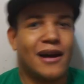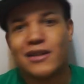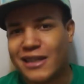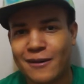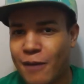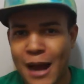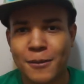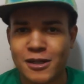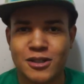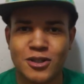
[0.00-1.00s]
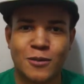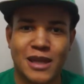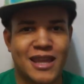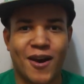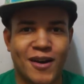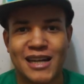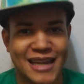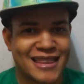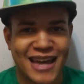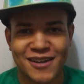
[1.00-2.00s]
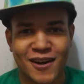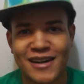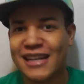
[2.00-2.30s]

I was like, I'm gonna assume that they aren't gonna get that dark